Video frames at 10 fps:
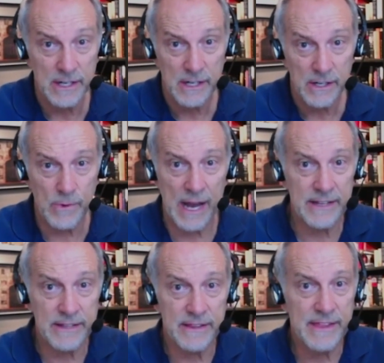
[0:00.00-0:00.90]
right,
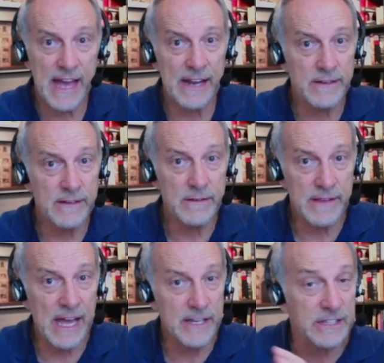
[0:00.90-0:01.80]
that
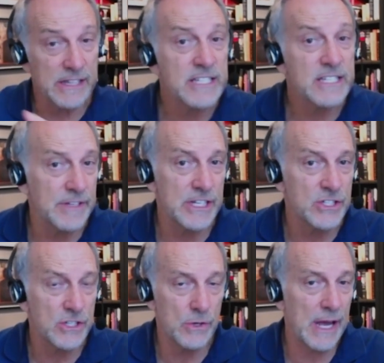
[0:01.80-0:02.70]
is less of an
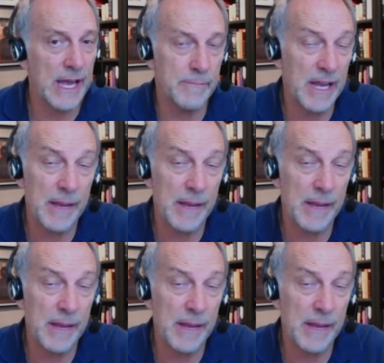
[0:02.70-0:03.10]
issue and maybe a